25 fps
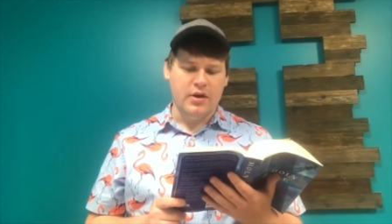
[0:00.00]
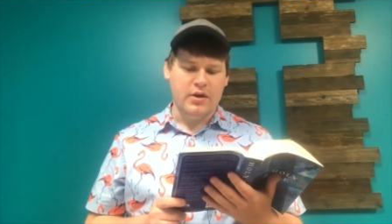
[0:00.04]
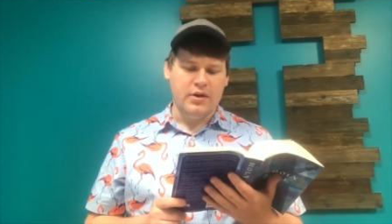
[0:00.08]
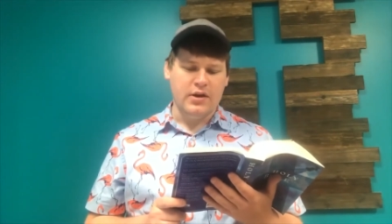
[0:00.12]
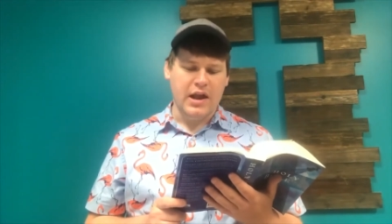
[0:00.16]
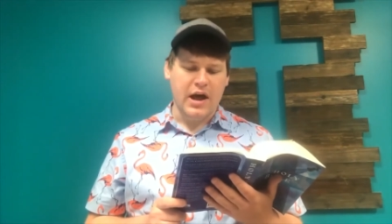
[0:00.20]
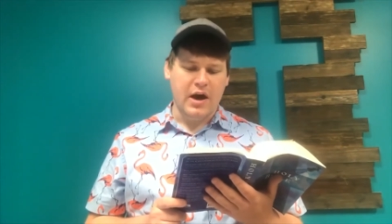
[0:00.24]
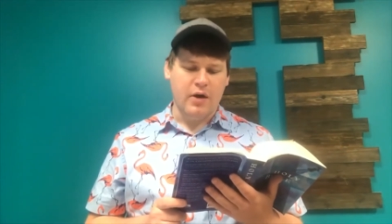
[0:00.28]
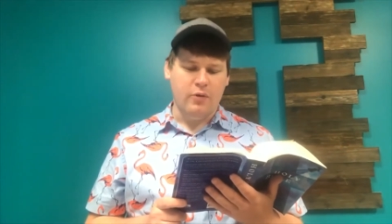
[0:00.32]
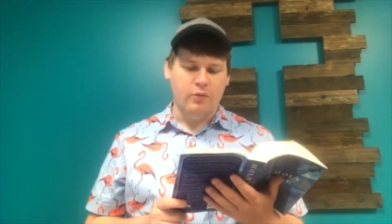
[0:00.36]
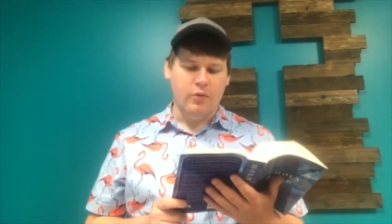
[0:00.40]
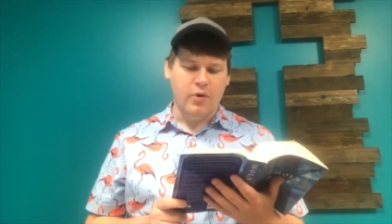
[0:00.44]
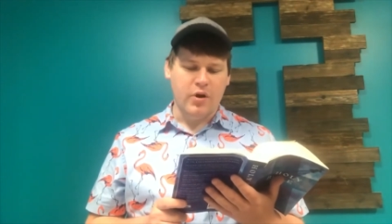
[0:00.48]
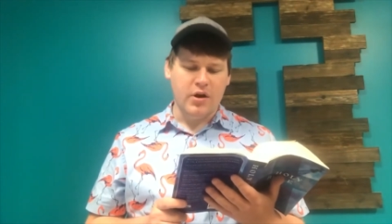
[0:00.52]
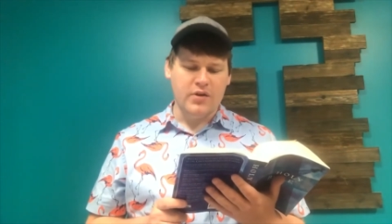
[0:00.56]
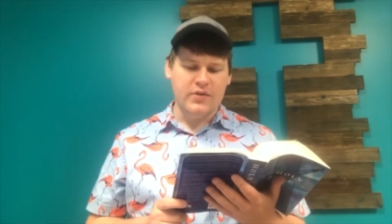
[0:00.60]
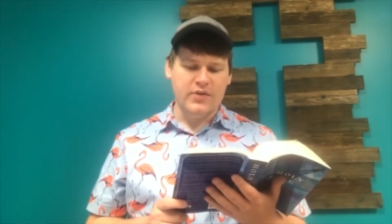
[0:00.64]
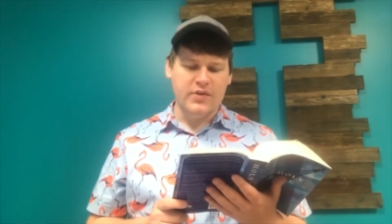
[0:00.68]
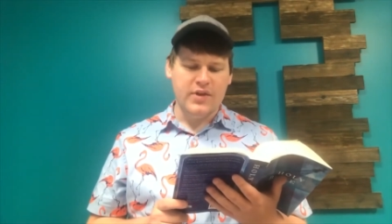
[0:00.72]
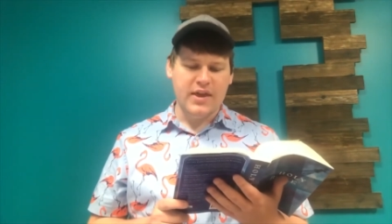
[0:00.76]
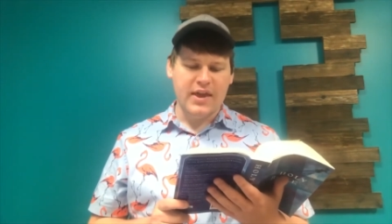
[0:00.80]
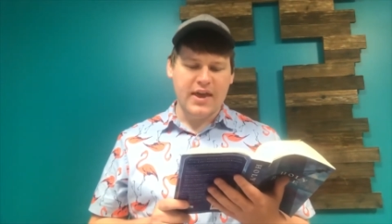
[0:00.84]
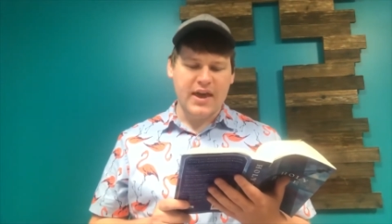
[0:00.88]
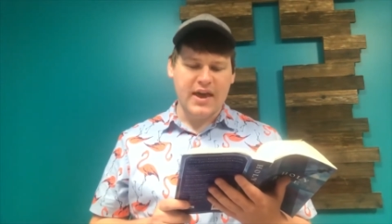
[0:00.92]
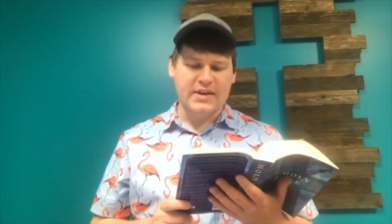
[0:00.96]
Not one of
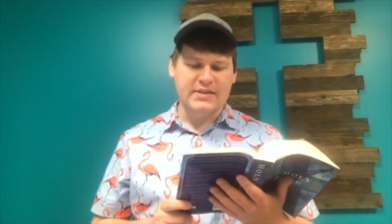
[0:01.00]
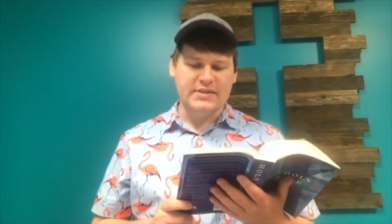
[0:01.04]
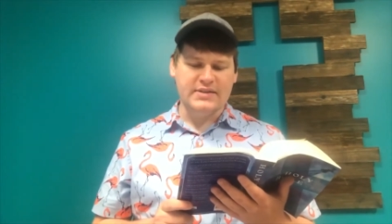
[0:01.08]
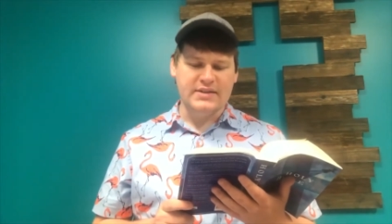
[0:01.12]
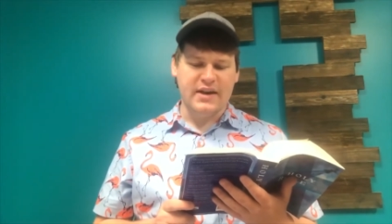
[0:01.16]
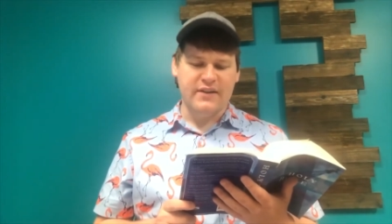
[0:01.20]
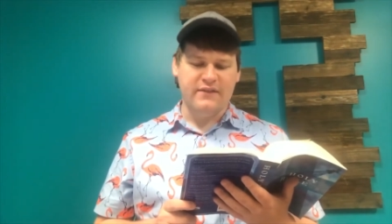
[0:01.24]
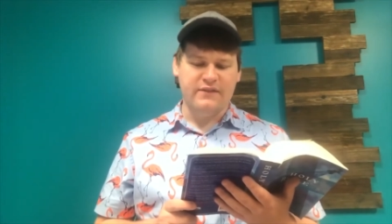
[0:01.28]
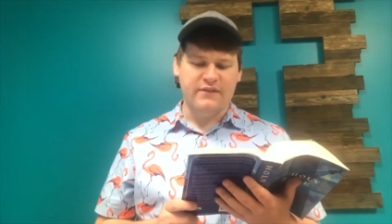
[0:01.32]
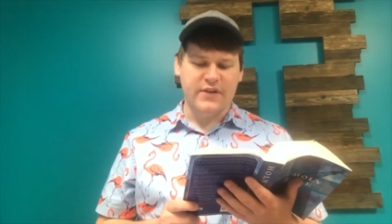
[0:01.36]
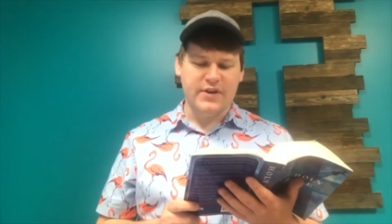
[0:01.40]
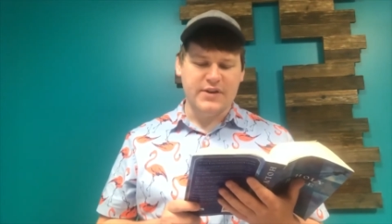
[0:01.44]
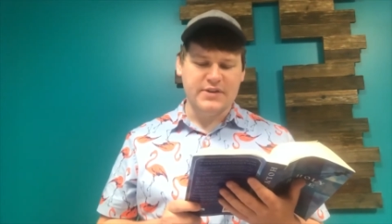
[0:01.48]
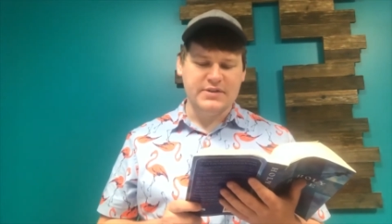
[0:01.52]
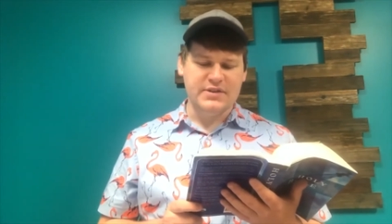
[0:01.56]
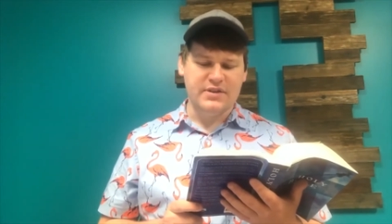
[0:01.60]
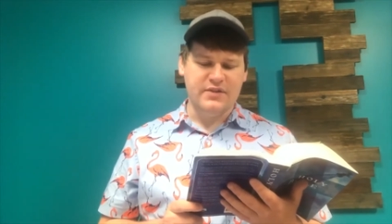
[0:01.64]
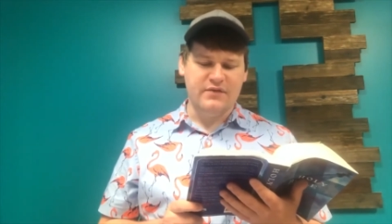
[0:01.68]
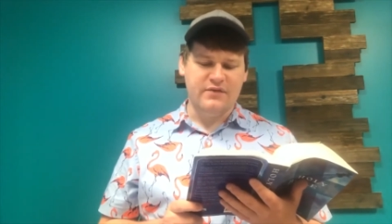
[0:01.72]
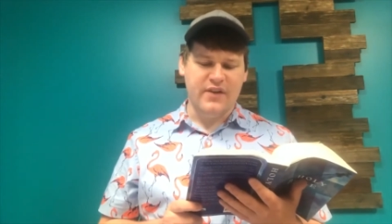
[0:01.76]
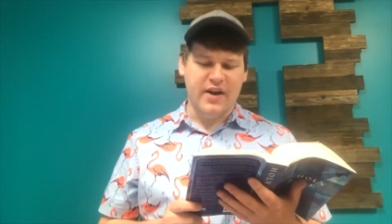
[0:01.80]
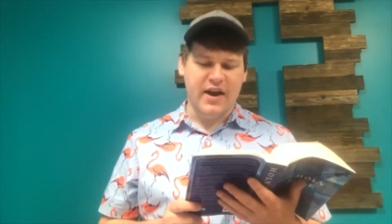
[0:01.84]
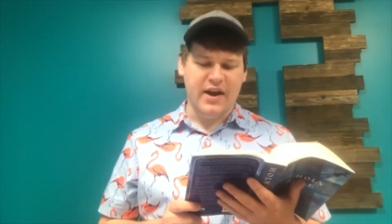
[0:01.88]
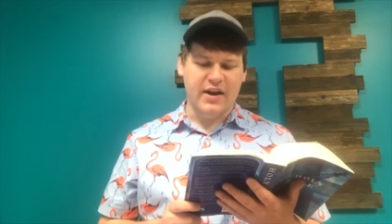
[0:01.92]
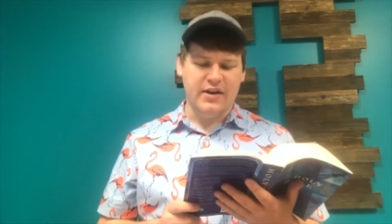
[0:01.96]
the guests I first
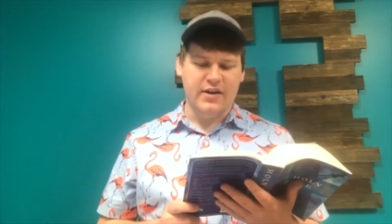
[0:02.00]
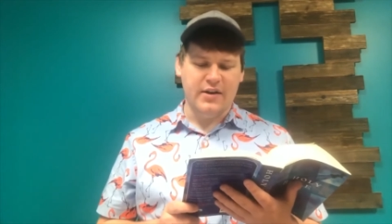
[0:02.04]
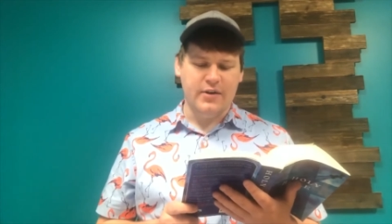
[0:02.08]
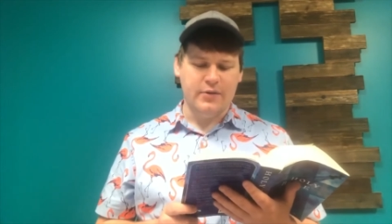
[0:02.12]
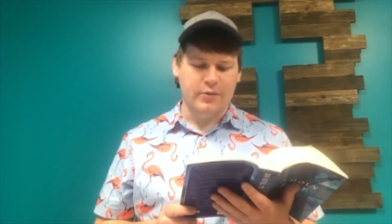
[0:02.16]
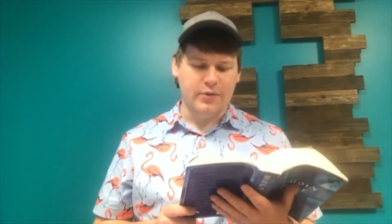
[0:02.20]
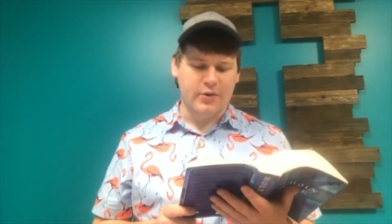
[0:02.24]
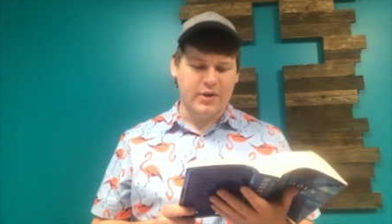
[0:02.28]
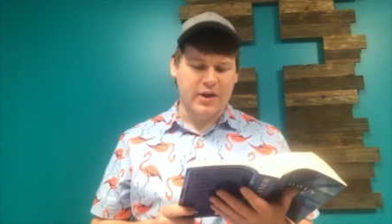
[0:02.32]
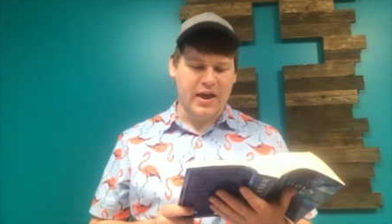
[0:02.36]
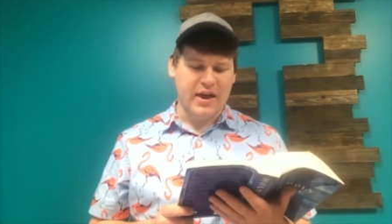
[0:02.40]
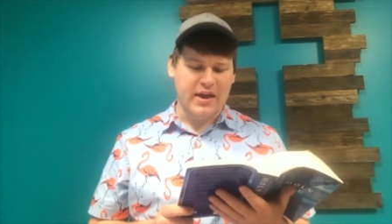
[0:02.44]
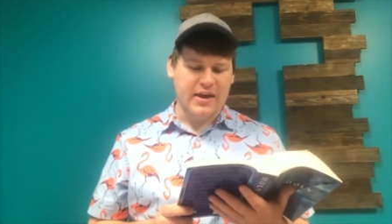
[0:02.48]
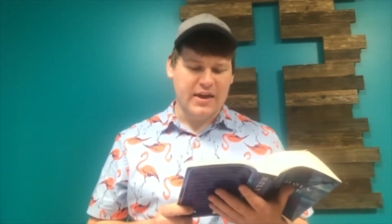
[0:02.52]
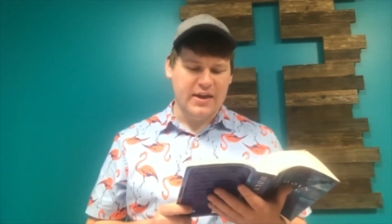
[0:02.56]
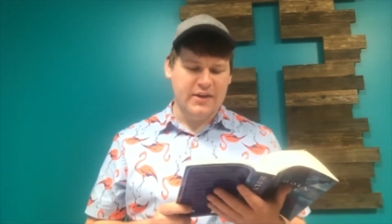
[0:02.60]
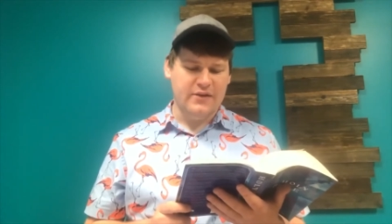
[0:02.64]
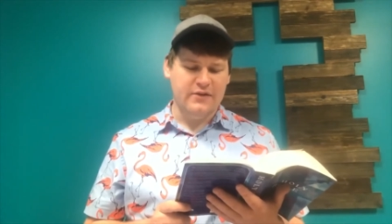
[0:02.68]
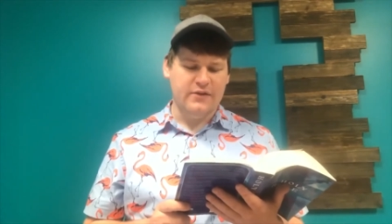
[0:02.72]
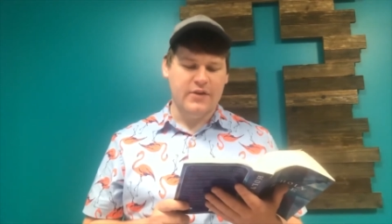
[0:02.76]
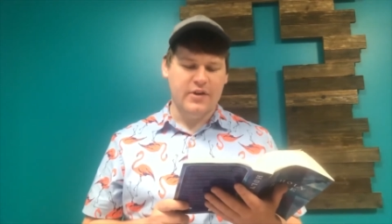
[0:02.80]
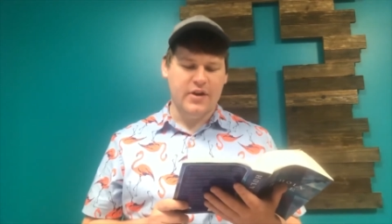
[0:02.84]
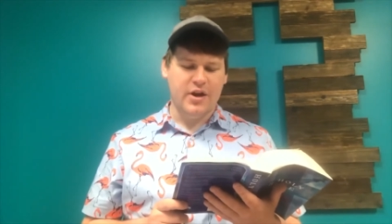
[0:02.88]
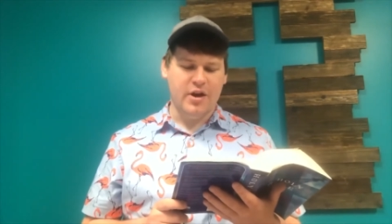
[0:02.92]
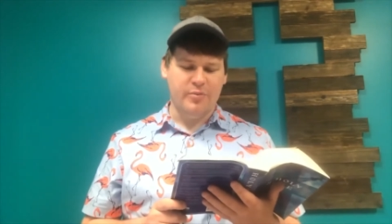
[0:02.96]
invited will get
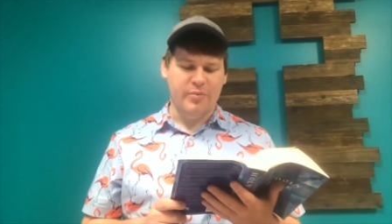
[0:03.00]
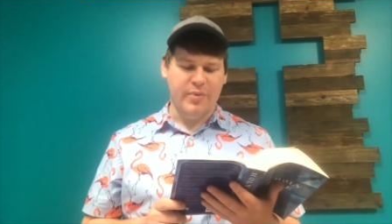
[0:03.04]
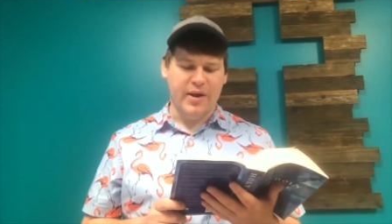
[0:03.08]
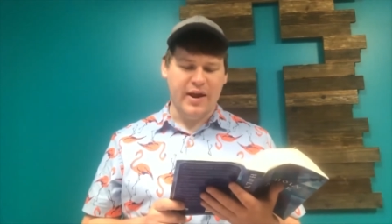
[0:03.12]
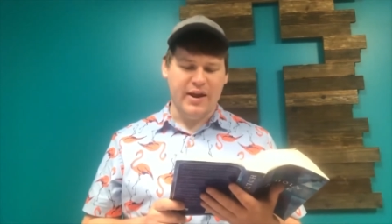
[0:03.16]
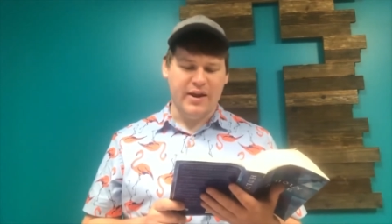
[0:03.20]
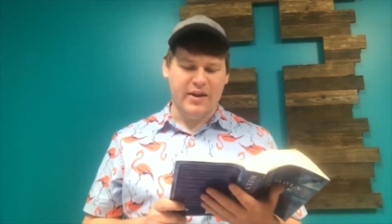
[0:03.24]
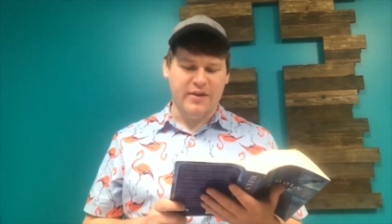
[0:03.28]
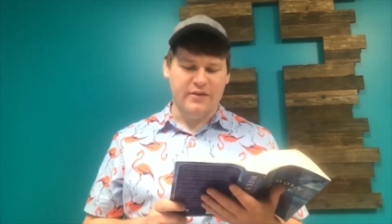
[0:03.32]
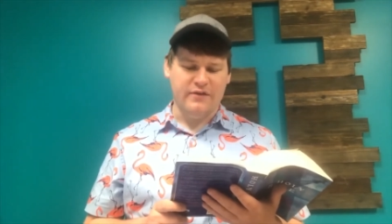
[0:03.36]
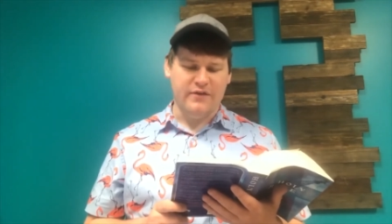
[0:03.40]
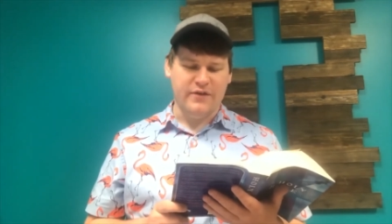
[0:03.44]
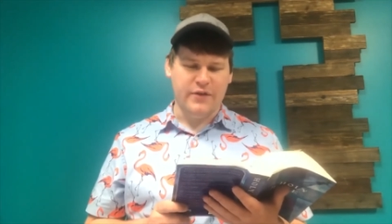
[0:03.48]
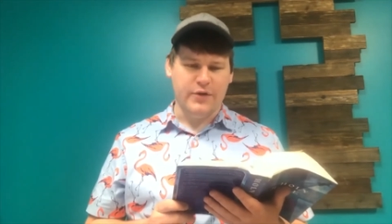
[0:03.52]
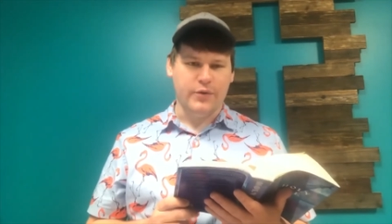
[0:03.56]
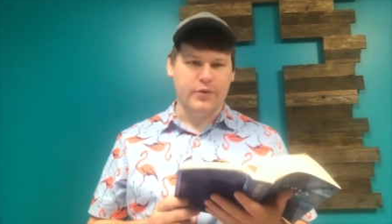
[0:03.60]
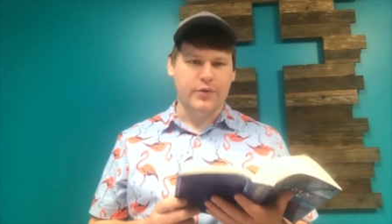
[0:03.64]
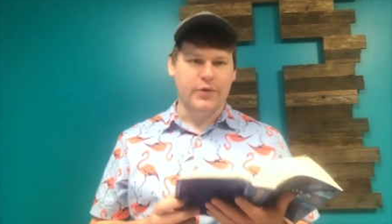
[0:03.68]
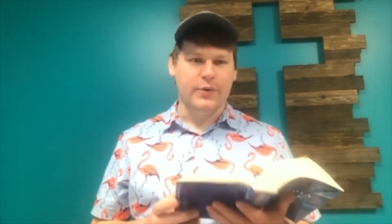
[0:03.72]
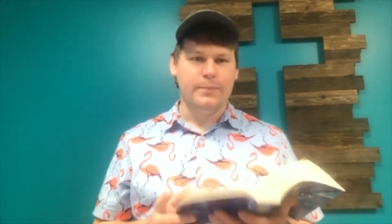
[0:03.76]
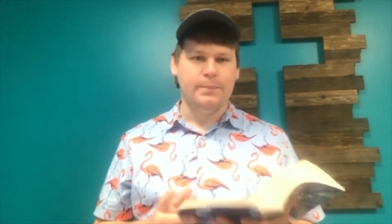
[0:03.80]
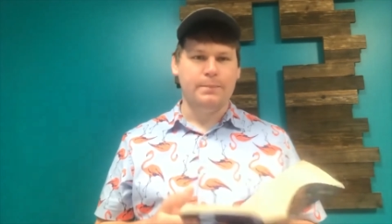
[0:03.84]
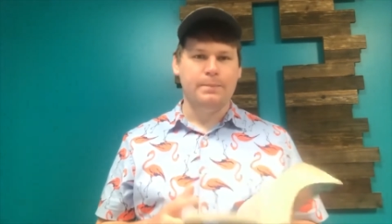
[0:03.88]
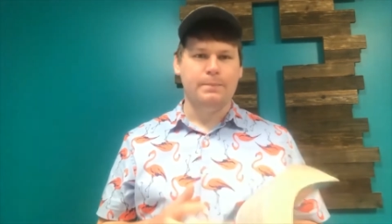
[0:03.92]
even a bite of food.'"